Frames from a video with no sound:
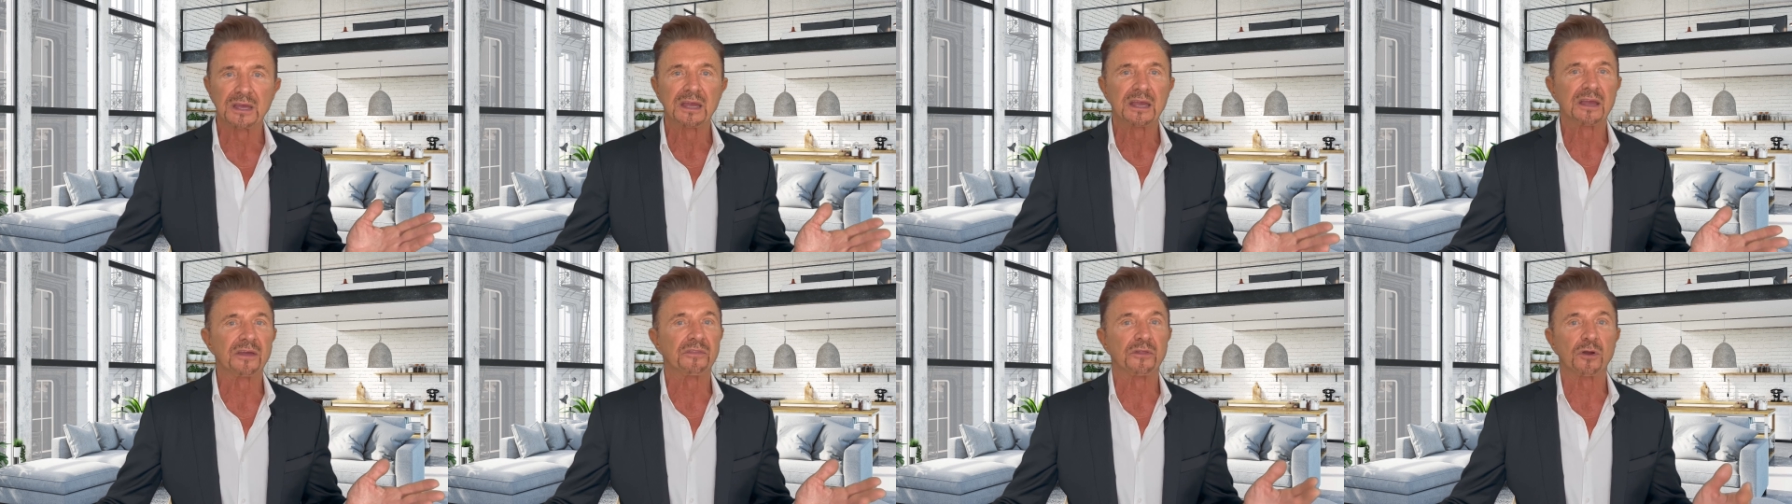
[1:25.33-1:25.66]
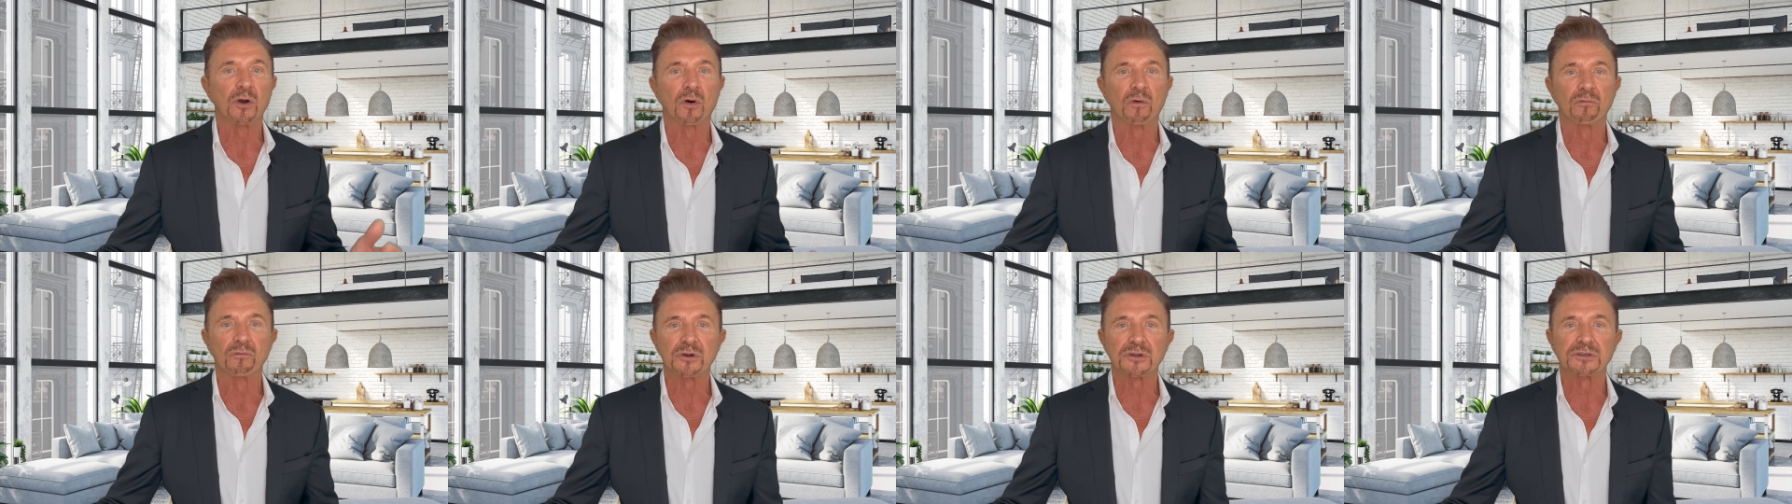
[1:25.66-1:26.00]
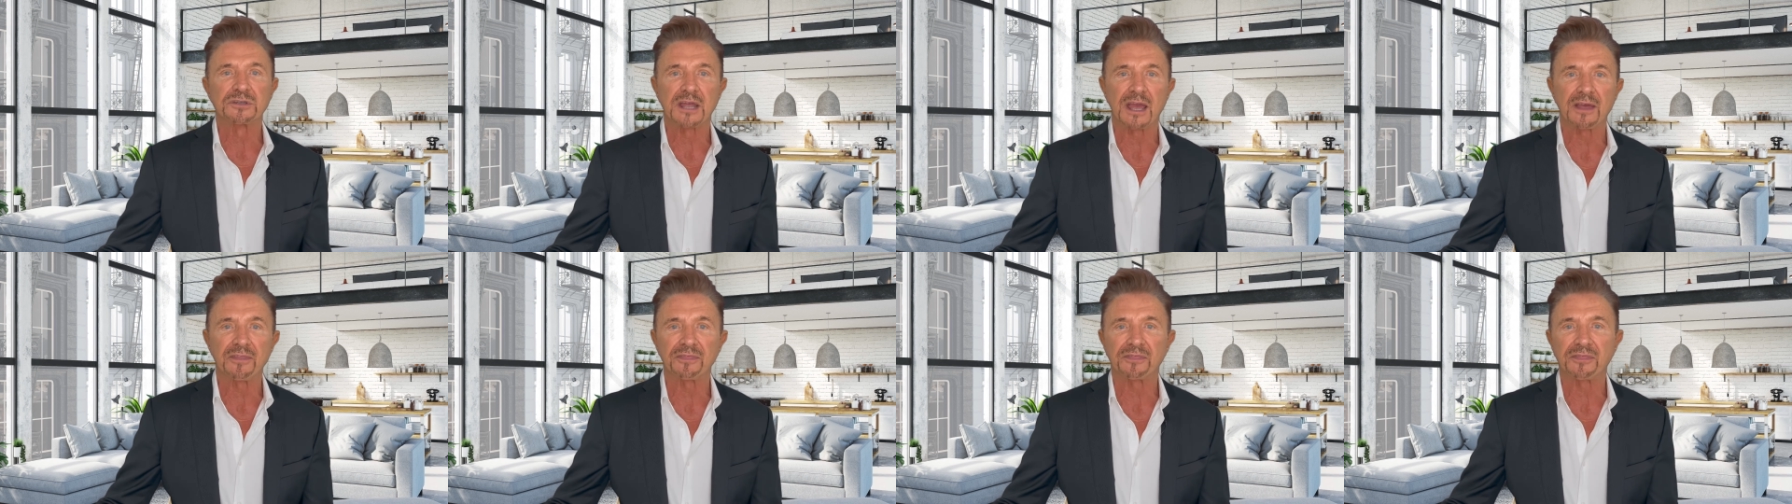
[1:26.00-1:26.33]
in the over
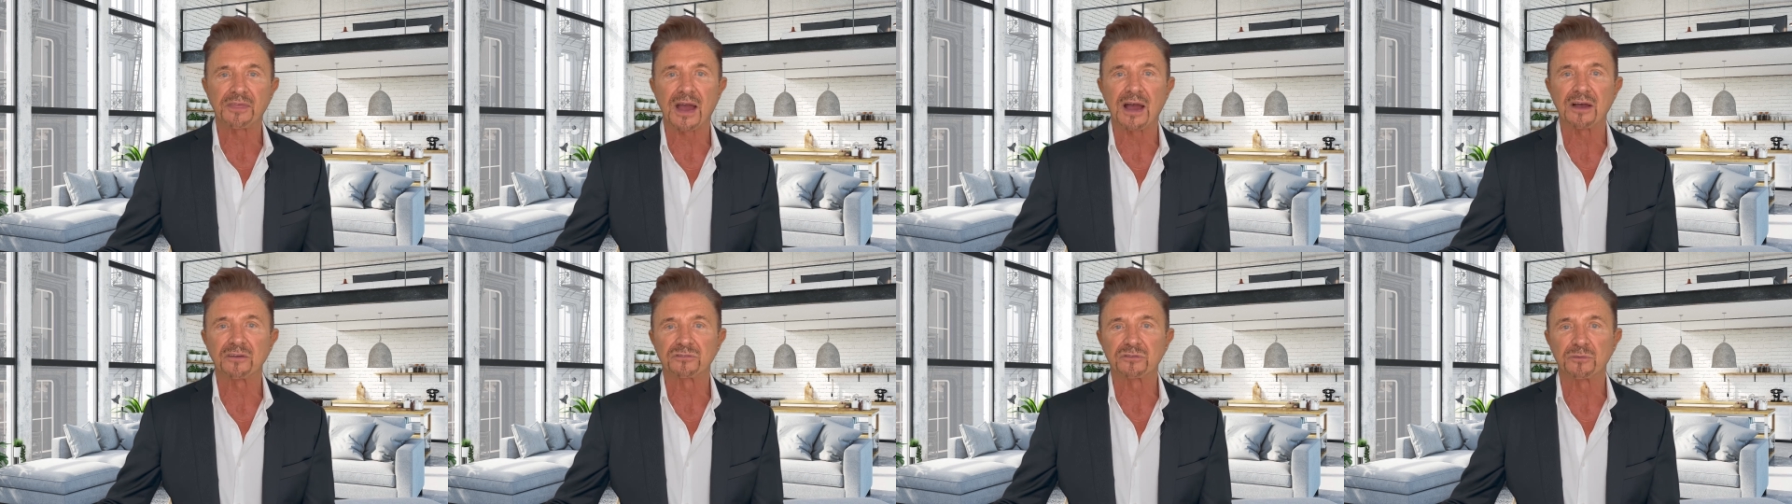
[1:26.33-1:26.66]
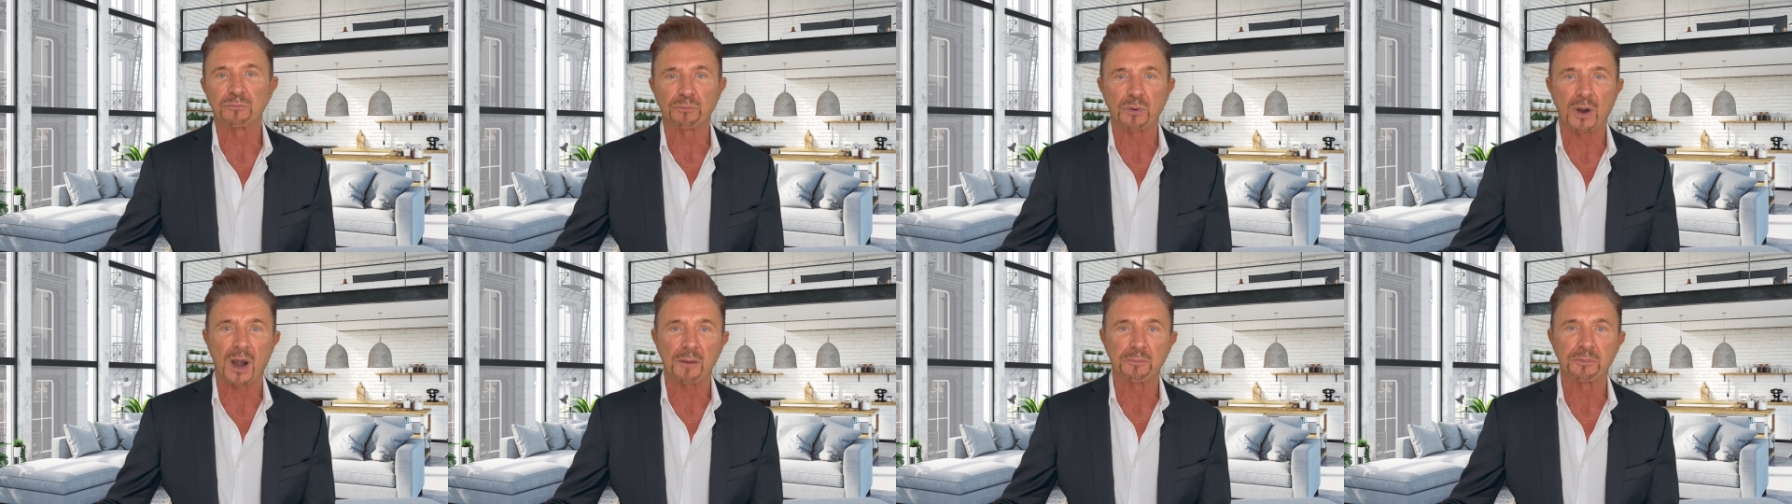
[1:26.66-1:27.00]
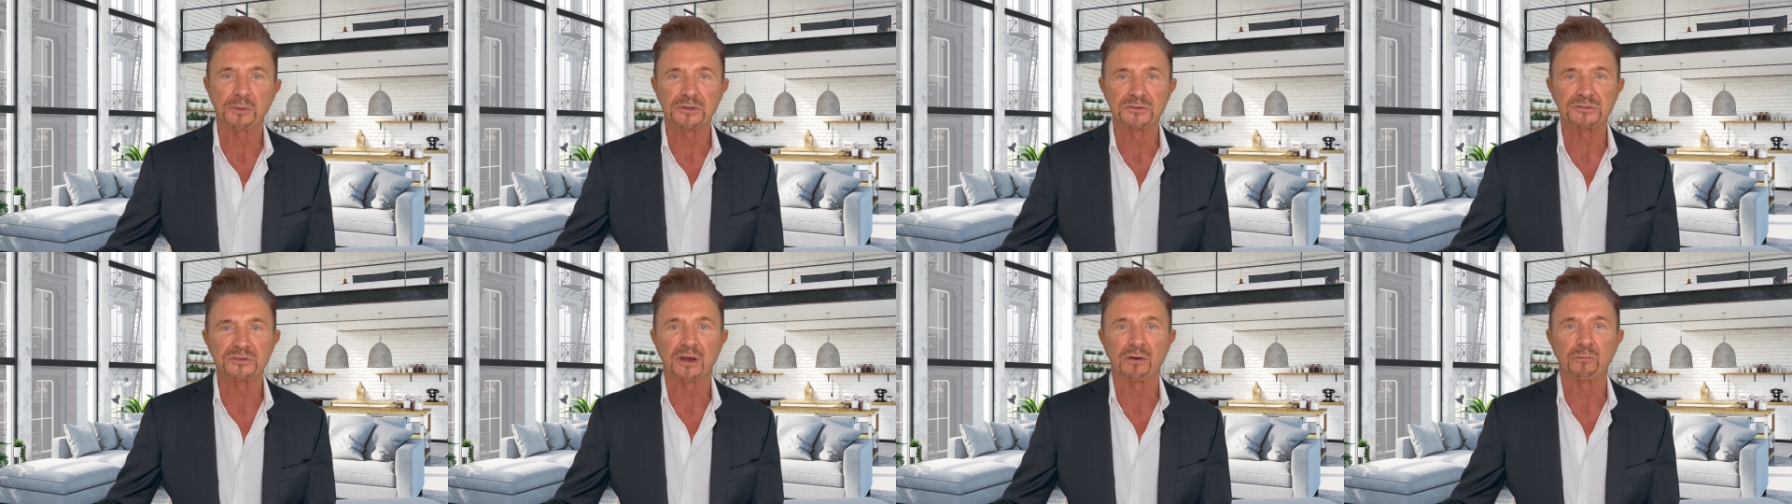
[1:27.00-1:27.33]
10,000
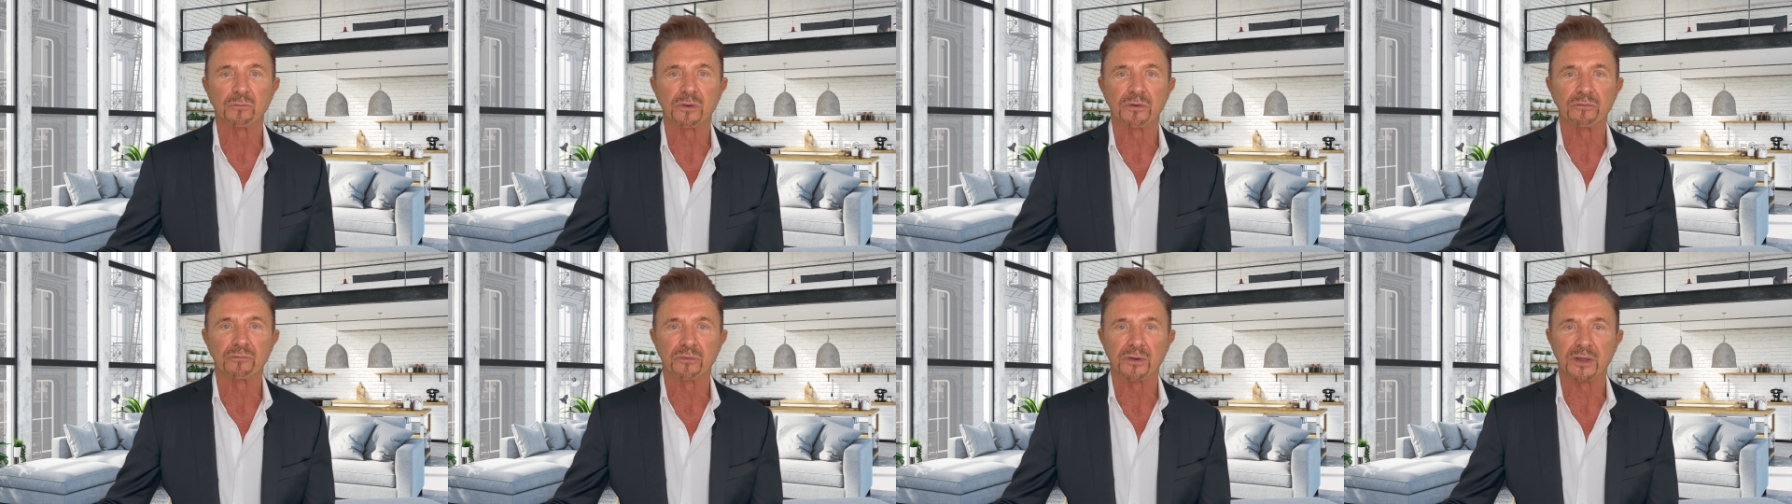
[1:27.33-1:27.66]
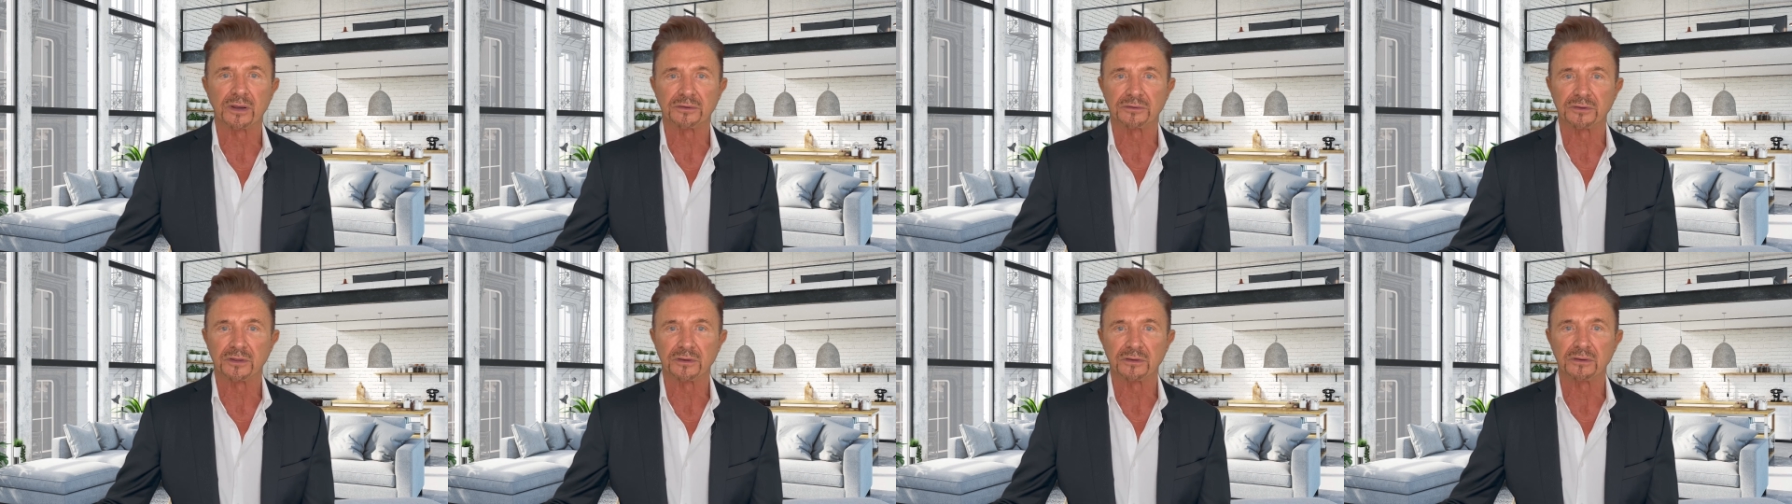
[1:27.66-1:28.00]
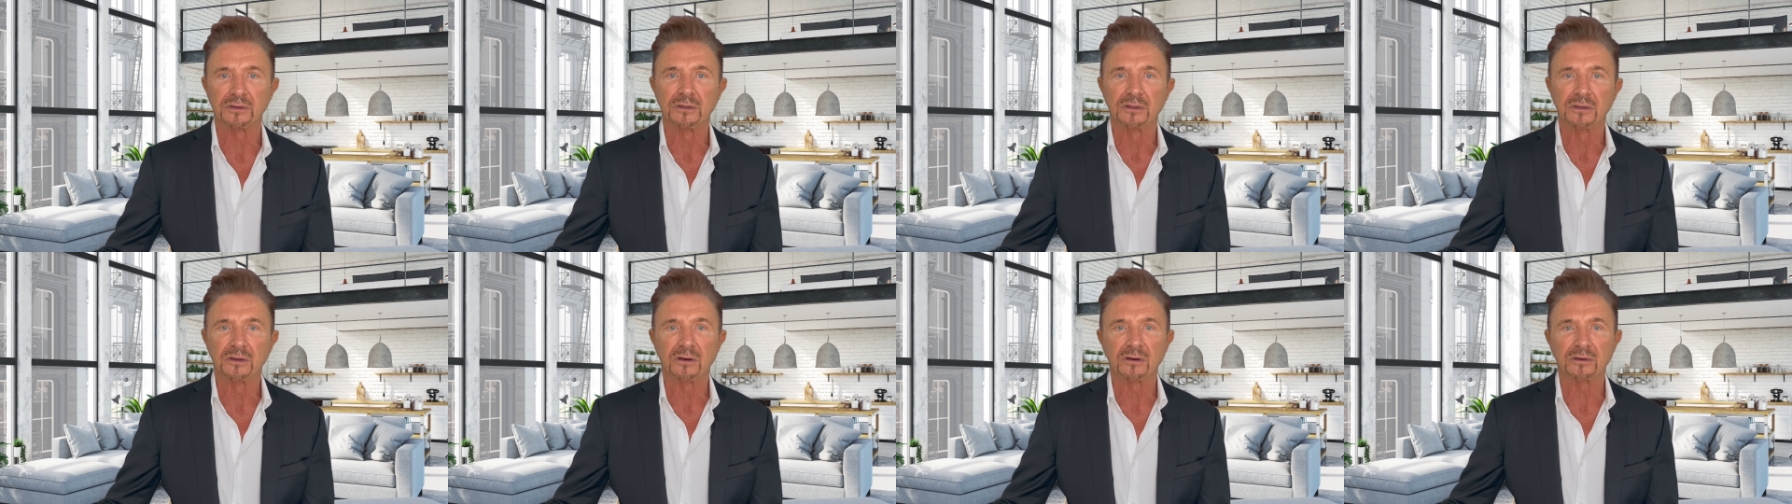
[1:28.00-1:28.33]
properties that we've rented,
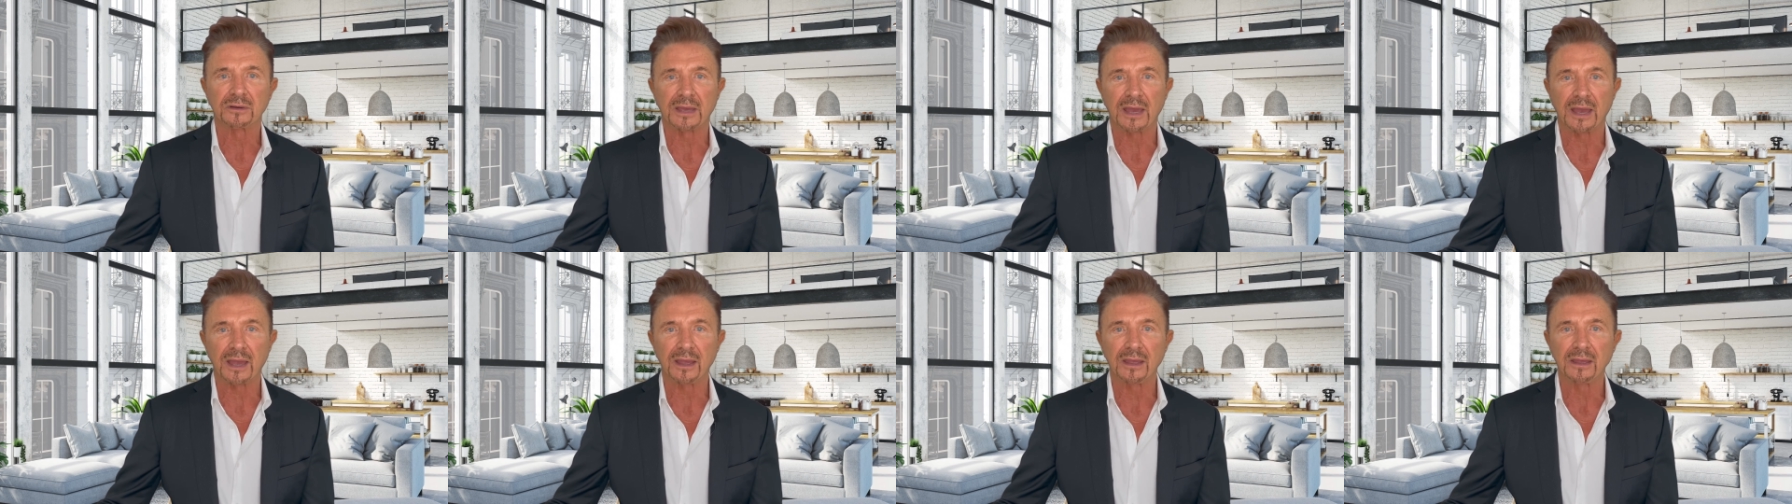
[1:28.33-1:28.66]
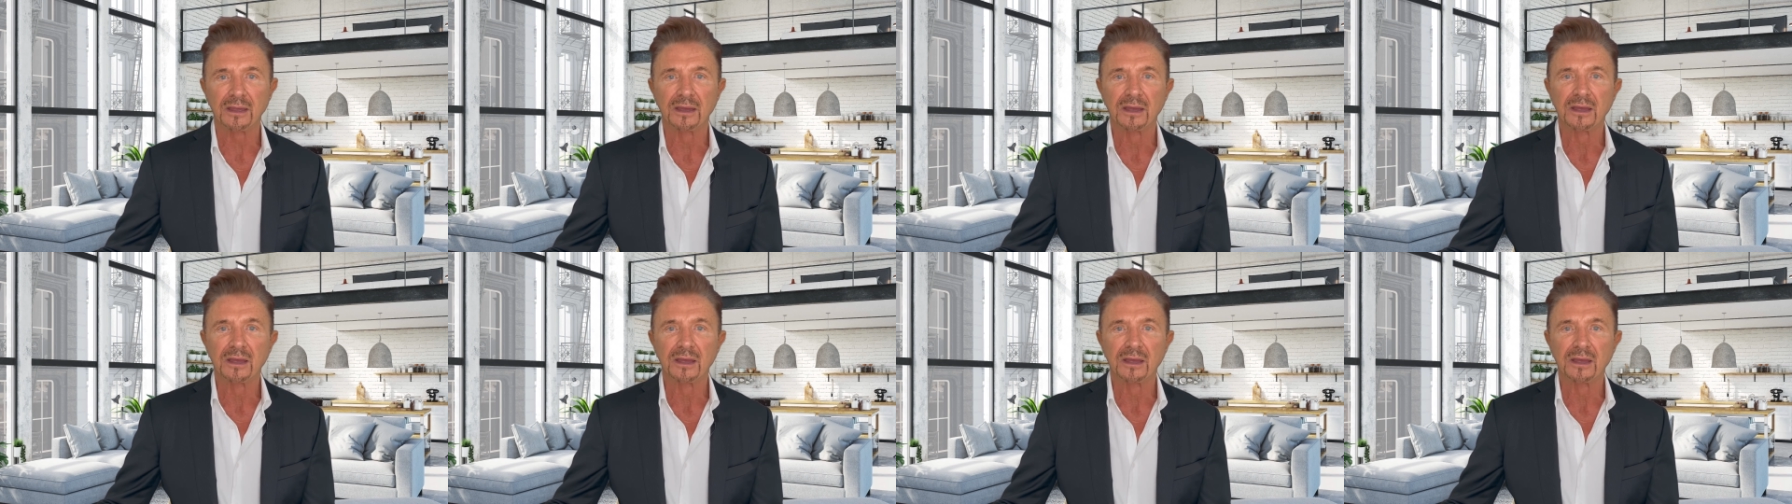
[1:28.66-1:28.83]
okay?